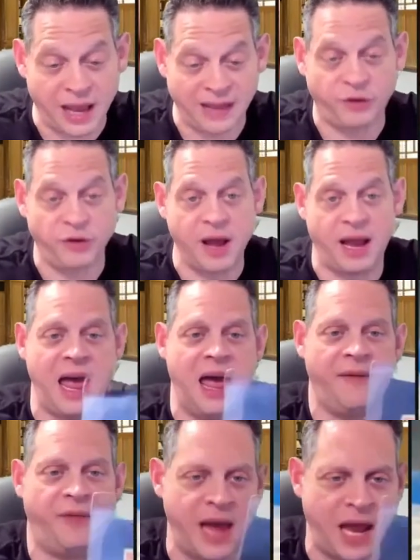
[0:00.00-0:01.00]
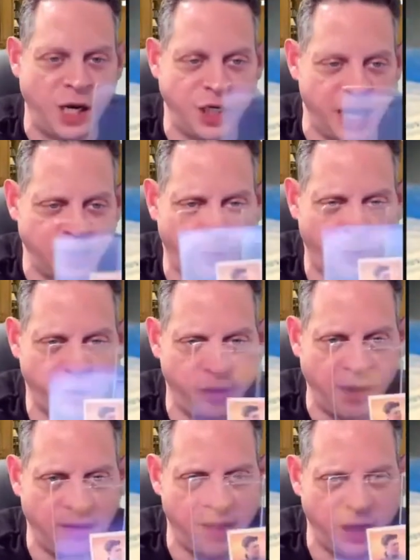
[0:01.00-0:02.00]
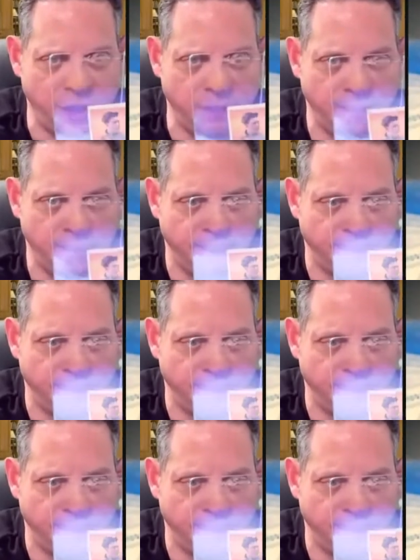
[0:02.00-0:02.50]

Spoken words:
I do not have an Addy Joss portrait in my collection.